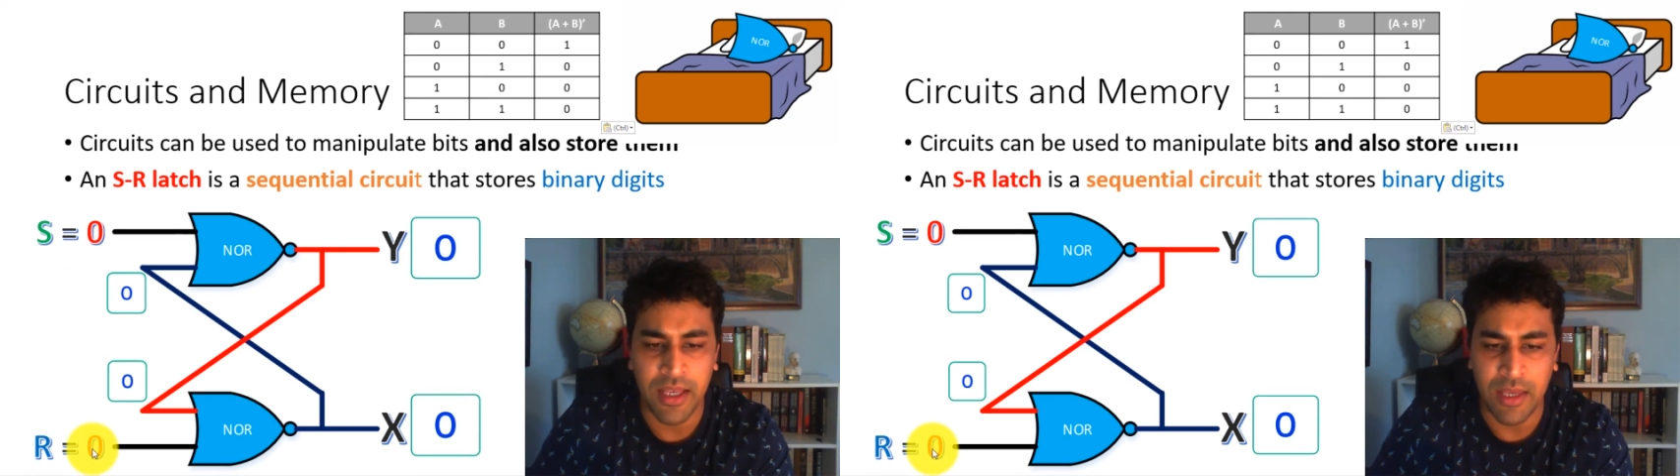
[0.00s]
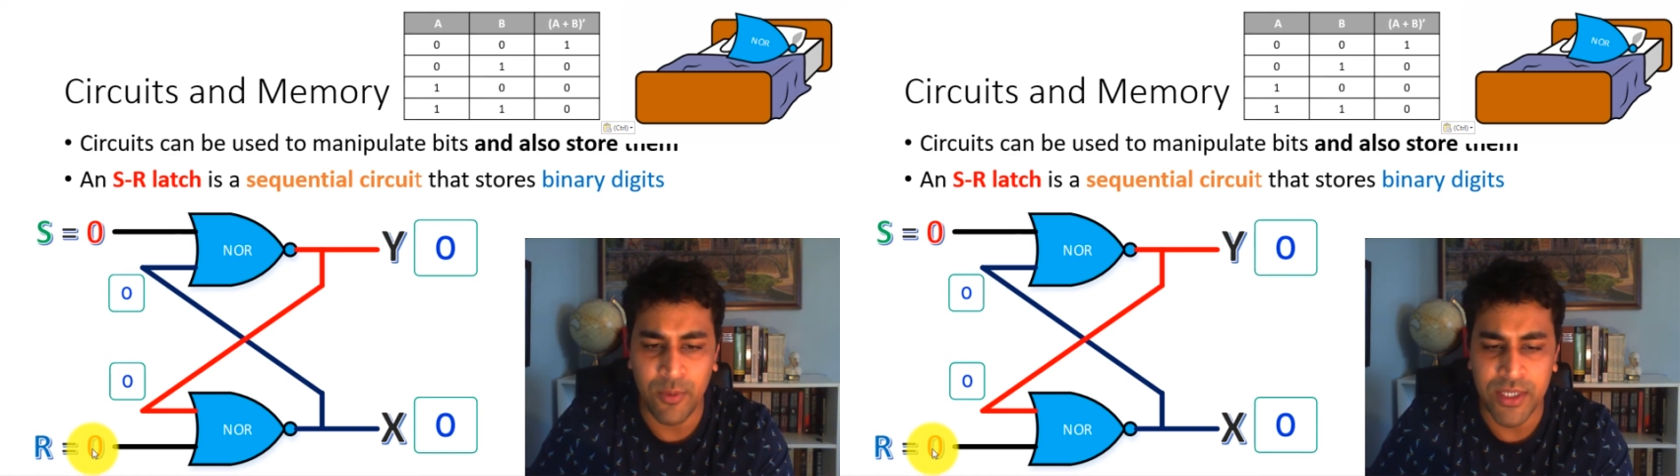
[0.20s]

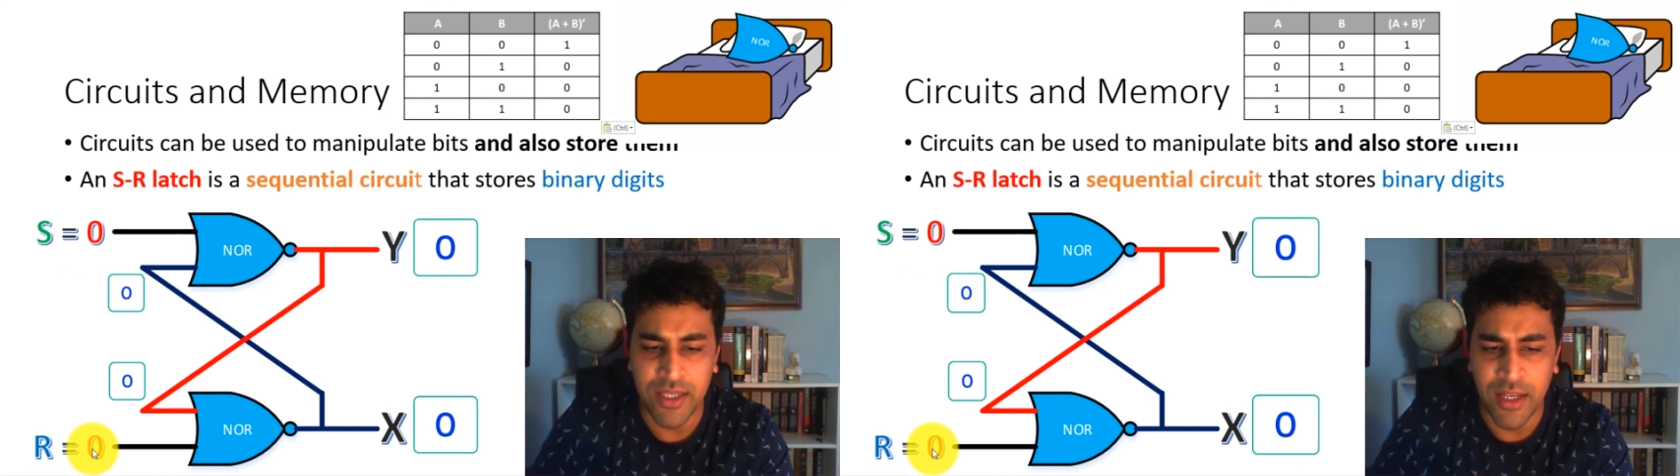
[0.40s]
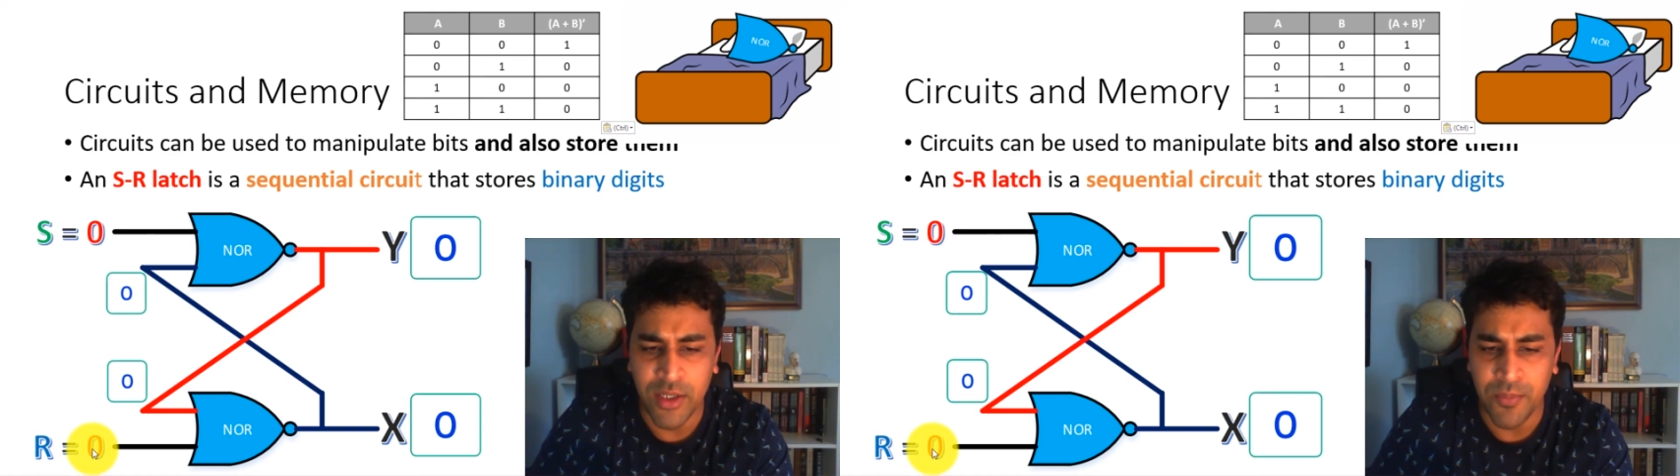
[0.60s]
If we
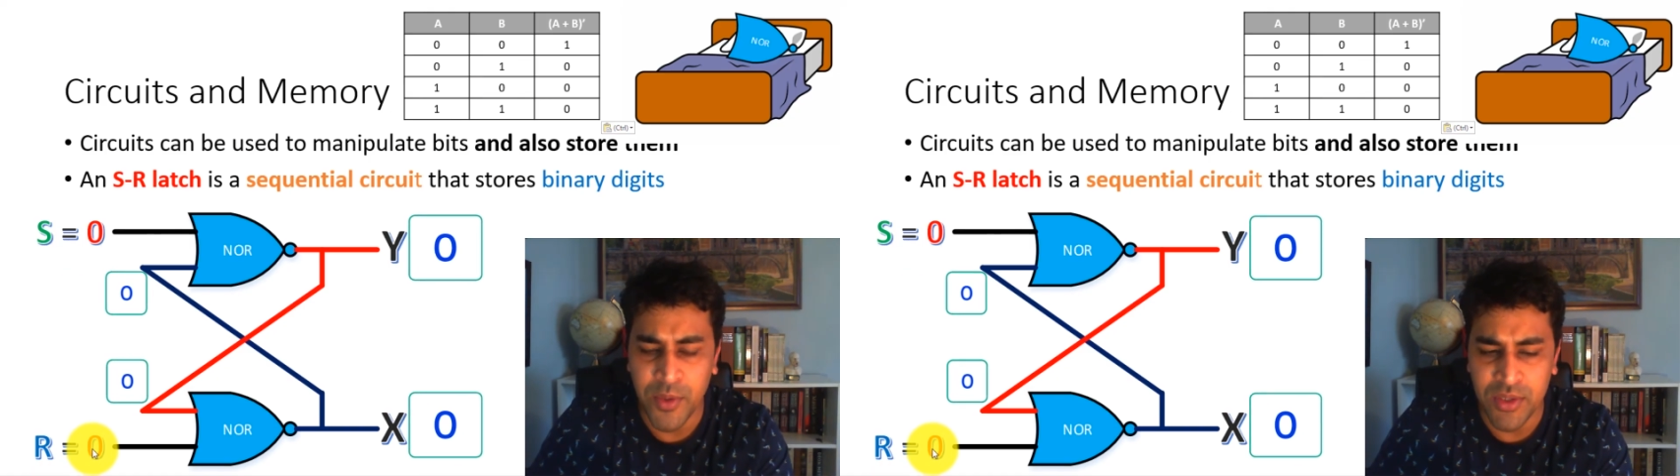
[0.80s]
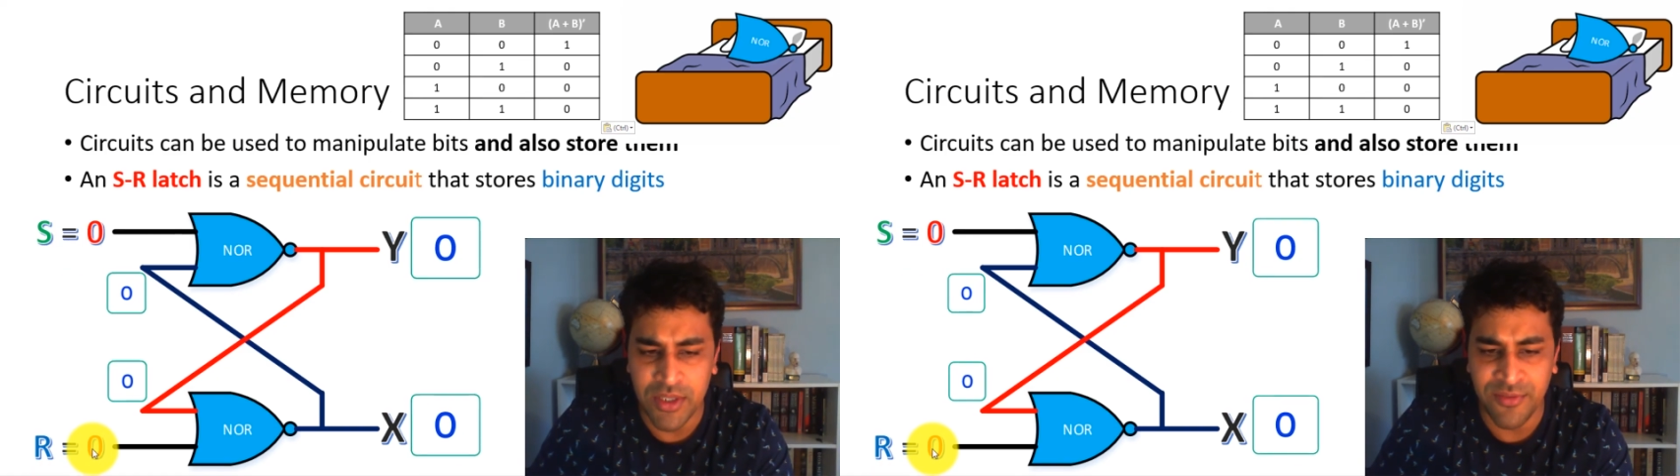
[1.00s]
start computing